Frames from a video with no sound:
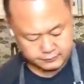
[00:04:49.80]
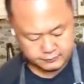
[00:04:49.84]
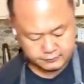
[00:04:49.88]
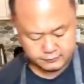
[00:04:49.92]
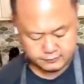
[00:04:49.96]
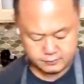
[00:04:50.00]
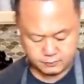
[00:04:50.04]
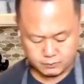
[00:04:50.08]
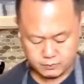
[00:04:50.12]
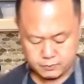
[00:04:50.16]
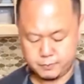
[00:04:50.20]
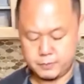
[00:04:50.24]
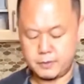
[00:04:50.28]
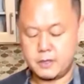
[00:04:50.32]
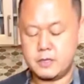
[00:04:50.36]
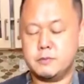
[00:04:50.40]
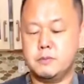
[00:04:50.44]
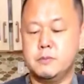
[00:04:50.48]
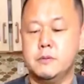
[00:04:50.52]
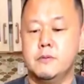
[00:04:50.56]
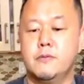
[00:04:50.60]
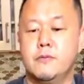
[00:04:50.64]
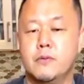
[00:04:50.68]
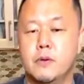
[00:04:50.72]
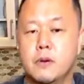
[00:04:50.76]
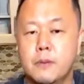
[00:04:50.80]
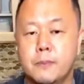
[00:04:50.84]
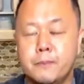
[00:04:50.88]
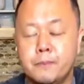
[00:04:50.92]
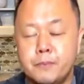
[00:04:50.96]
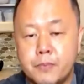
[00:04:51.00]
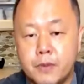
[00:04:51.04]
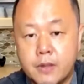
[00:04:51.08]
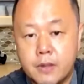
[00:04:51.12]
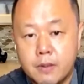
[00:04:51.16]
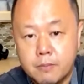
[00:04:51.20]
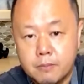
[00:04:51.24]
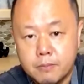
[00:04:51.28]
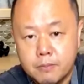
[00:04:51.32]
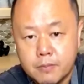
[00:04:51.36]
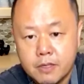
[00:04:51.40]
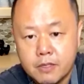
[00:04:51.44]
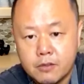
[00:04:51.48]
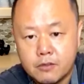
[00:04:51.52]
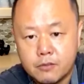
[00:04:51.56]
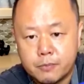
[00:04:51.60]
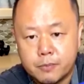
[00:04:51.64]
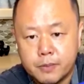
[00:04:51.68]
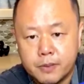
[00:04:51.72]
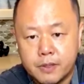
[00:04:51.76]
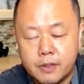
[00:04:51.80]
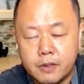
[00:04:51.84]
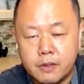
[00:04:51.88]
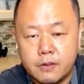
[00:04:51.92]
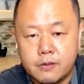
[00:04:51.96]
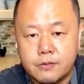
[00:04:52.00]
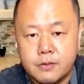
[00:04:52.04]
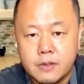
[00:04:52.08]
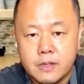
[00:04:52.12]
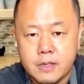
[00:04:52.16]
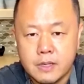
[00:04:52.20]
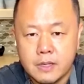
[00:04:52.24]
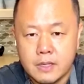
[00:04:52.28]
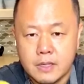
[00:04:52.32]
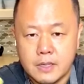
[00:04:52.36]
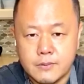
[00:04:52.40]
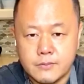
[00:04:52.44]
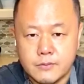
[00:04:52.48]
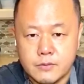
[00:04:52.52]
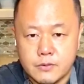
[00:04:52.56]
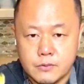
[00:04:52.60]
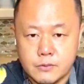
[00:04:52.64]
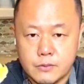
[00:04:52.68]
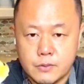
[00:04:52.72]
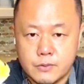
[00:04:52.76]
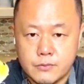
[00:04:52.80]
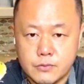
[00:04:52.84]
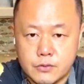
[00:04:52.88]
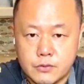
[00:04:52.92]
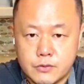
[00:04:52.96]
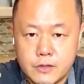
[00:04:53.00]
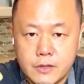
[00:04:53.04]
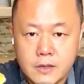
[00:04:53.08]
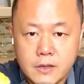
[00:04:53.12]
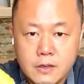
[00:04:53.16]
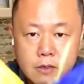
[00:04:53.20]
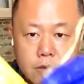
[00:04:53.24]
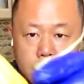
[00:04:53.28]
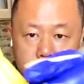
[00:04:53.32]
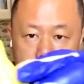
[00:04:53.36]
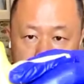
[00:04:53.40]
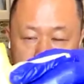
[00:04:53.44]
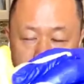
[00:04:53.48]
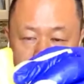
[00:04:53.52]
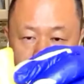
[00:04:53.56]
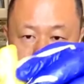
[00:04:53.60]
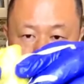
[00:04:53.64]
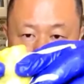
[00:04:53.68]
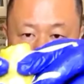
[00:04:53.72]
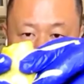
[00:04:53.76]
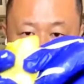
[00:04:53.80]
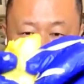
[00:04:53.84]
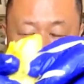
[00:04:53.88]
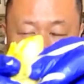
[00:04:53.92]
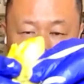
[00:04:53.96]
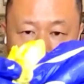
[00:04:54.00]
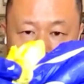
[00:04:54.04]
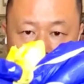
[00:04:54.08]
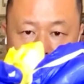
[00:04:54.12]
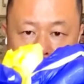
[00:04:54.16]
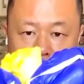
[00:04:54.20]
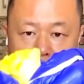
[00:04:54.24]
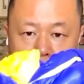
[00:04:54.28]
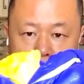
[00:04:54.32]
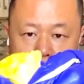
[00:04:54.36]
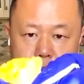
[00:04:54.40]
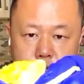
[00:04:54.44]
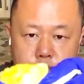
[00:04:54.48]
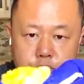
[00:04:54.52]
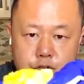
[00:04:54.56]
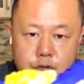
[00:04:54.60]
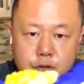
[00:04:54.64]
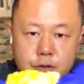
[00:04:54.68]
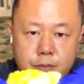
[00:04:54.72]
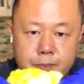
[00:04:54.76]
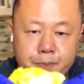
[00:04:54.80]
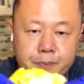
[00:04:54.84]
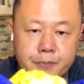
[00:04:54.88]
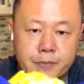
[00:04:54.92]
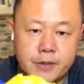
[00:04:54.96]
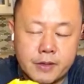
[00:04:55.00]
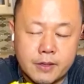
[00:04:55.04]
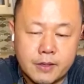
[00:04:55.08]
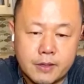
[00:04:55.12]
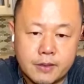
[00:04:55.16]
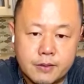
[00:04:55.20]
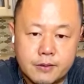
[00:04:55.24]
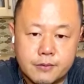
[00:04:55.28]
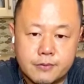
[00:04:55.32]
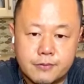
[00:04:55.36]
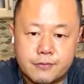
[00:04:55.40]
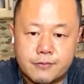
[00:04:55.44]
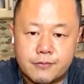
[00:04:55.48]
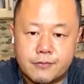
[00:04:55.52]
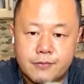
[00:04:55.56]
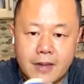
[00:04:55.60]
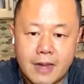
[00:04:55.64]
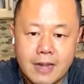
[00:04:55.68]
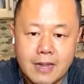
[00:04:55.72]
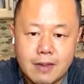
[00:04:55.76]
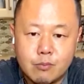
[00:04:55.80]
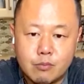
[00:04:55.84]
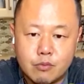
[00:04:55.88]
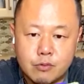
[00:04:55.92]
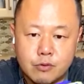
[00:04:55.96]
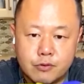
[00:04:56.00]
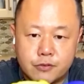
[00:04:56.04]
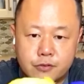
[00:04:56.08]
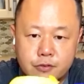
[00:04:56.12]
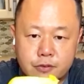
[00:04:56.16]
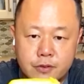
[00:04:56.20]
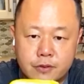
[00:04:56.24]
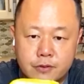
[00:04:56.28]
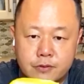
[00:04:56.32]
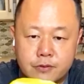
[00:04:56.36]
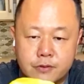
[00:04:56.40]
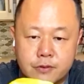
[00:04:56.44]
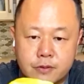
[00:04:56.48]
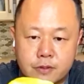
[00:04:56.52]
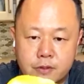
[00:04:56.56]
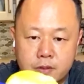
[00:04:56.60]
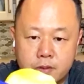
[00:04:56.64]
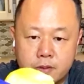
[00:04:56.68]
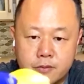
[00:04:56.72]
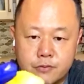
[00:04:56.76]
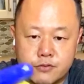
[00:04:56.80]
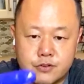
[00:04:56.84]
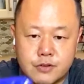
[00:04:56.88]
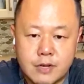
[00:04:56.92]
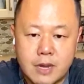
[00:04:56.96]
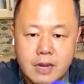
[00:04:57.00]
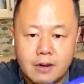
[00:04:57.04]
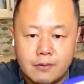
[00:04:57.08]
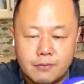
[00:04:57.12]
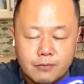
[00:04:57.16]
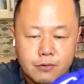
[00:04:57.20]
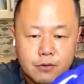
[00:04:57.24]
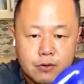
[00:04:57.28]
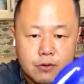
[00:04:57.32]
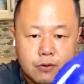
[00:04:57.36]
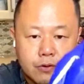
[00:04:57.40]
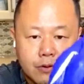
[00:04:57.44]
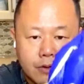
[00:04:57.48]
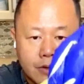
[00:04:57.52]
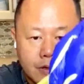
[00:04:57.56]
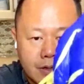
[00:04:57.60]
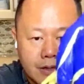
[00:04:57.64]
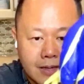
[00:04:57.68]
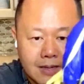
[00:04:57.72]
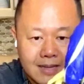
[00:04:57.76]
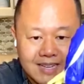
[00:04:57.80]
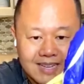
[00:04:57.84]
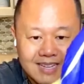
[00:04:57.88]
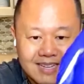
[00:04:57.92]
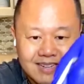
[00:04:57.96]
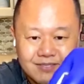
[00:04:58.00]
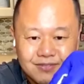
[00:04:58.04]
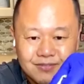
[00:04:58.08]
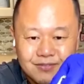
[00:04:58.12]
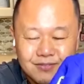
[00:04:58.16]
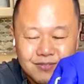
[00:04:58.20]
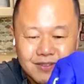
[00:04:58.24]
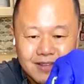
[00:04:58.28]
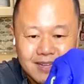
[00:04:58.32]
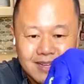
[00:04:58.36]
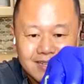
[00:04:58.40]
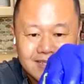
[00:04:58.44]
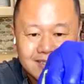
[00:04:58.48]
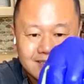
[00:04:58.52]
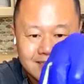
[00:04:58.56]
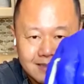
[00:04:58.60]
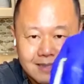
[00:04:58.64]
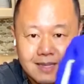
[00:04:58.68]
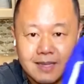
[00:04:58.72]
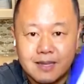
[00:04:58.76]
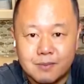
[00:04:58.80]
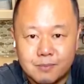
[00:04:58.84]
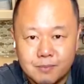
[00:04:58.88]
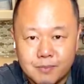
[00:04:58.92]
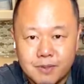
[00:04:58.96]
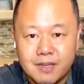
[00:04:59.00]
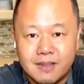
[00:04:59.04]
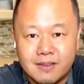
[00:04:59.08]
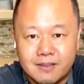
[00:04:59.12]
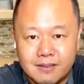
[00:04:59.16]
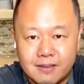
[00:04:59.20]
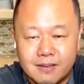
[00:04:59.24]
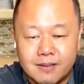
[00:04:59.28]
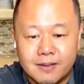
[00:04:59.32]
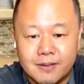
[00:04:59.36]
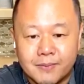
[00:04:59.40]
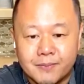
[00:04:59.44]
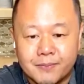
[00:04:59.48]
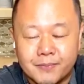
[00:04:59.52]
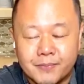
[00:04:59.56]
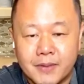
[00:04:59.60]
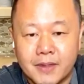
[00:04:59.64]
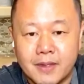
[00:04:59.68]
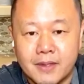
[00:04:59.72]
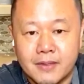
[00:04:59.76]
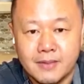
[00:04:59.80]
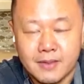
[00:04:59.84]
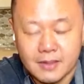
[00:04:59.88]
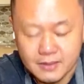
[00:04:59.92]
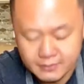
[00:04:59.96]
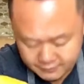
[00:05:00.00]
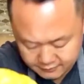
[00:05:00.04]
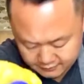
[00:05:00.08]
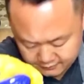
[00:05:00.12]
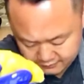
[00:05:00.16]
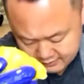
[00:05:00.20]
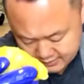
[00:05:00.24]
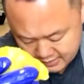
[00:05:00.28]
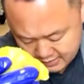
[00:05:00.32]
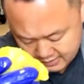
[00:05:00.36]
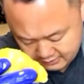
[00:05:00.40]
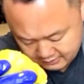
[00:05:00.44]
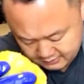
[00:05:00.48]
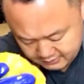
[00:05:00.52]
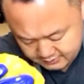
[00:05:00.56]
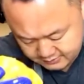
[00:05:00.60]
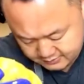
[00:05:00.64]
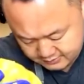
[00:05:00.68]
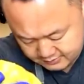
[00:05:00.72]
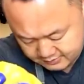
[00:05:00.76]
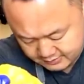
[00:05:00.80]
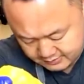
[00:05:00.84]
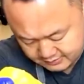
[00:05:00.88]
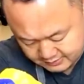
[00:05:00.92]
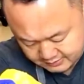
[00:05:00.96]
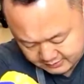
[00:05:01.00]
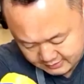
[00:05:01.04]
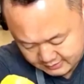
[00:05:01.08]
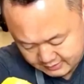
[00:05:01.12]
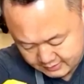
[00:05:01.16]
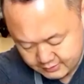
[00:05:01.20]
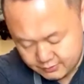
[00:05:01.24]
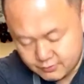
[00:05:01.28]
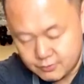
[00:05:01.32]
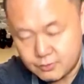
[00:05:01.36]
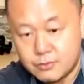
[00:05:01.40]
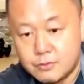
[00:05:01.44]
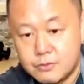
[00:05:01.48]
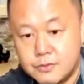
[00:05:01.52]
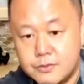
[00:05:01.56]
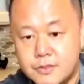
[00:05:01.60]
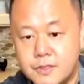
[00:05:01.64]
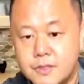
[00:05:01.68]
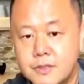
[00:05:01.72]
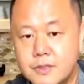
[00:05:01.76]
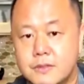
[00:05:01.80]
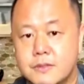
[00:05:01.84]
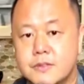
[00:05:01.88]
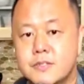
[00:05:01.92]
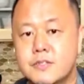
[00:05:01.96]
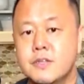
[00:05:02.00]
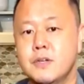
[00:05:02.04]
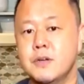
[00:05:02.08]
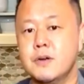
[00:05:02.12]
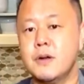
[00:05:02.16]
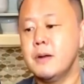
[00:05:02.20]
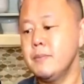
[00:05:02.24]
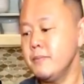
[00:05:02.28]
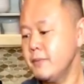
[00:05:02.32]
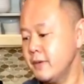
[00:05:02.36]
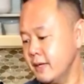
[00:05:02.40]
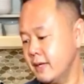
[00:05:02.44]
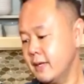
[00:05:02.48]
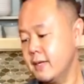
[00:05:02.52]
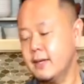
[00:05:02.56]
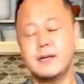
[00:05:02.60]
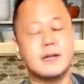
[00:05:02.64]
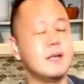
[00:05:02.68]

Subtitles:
as a replacement for meats because if you take a look at the structure, the fibrousness of jackfruit, it flakes like meat. And that's exactly the whole deal. So I'm gonna get a